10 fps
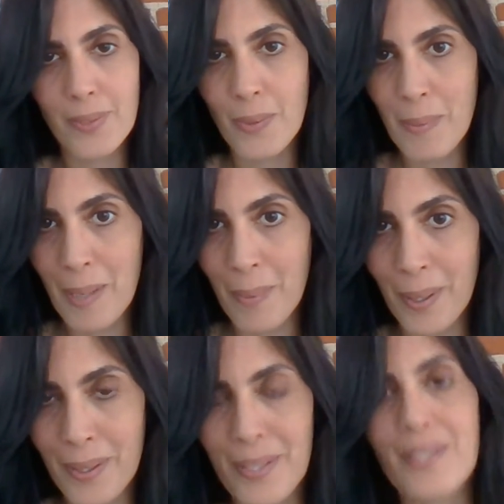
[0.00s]

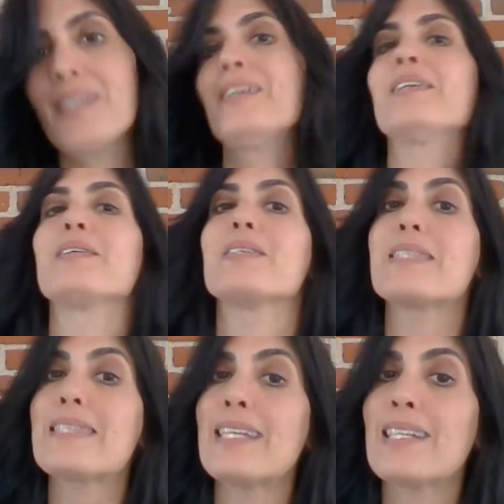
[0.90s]
remember,
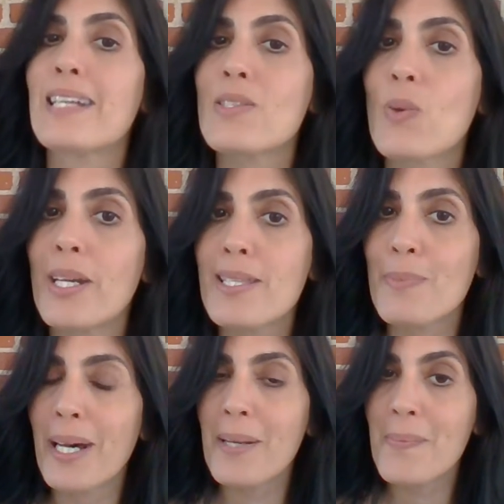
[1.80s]
sit in a nice quiet
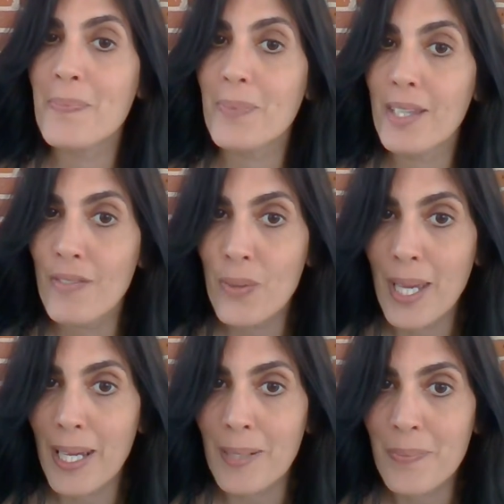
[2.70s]
spot if you
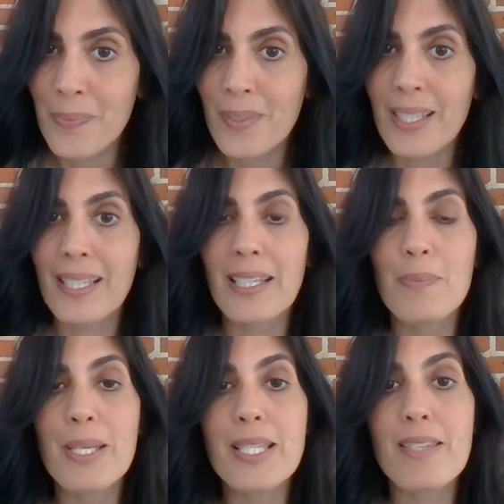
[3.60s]
can. Get
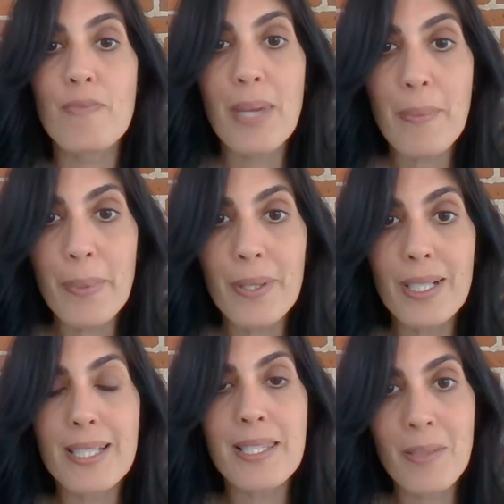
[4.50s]
a piece of paper
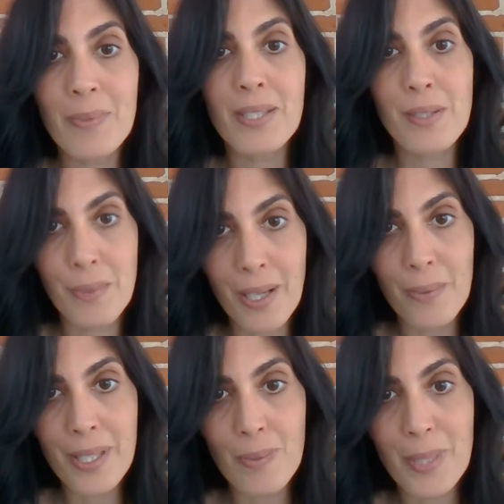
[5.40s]
and something to write
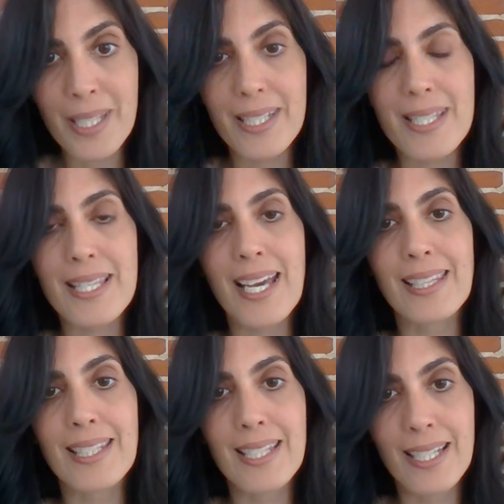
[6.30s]
with because
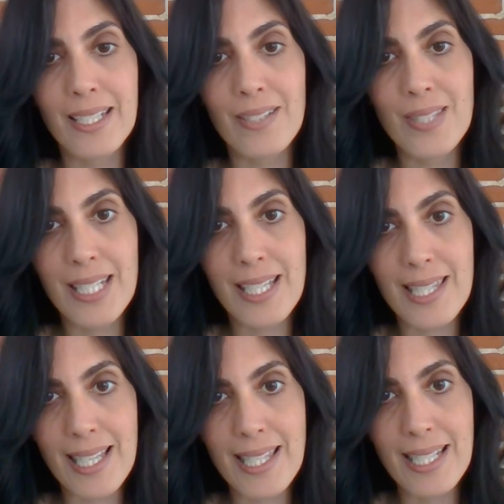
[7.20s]
at the end of
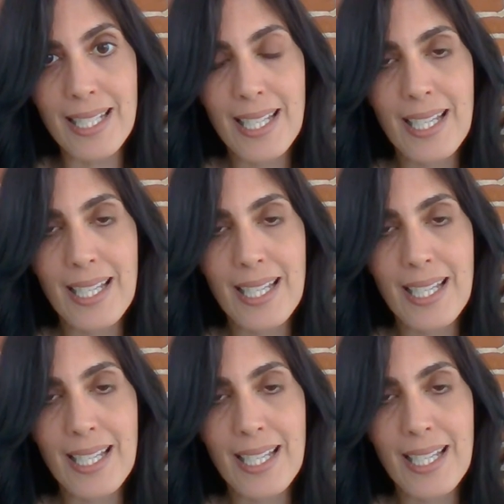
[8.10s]
today's lesson,